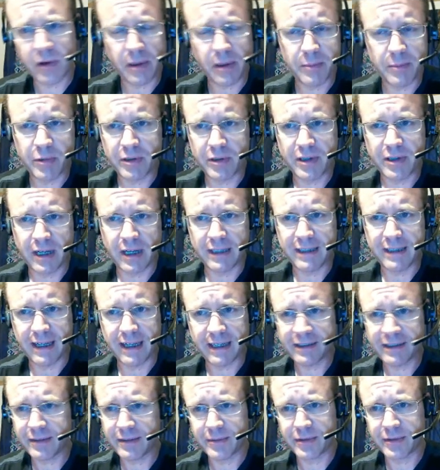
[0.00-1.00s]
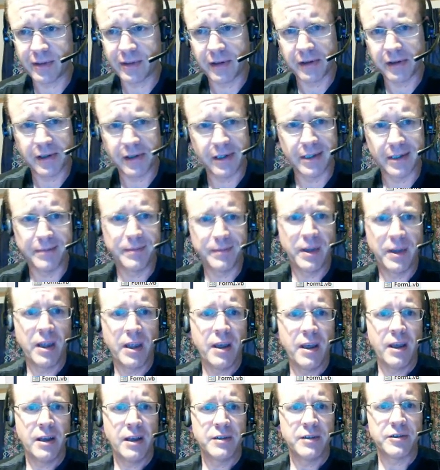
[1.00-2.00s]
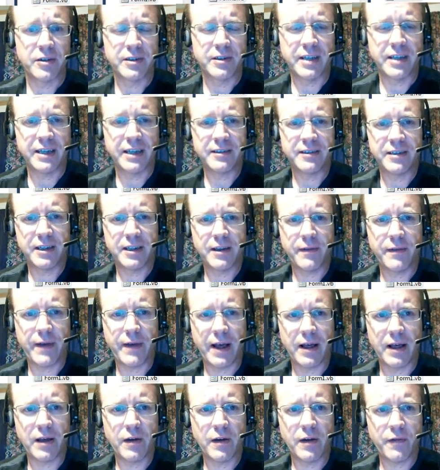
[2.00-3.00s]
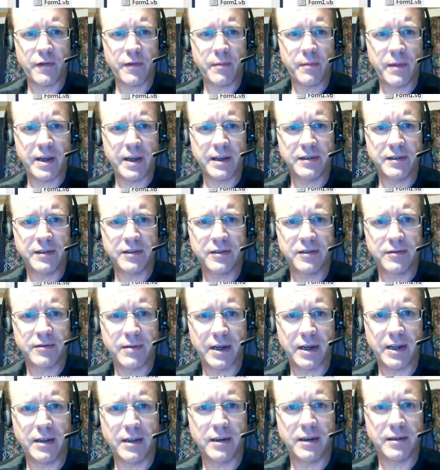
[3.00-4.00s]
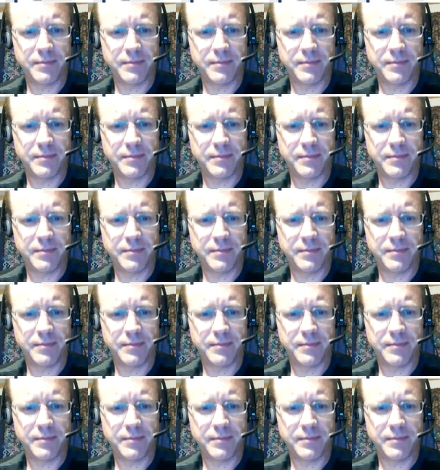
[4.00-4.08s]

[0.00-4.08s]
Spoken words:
I put .text. It was all good. So it takes in the value from this, right?